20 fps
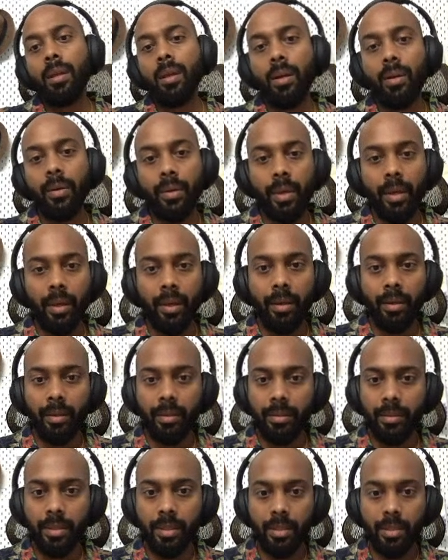Okay,
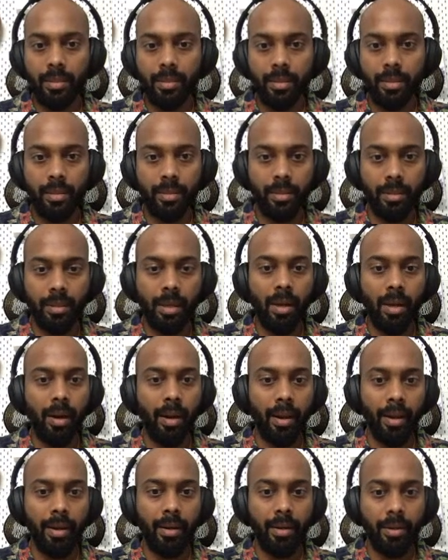this is
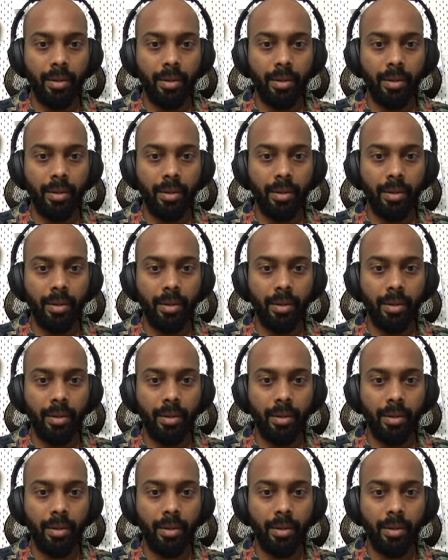great.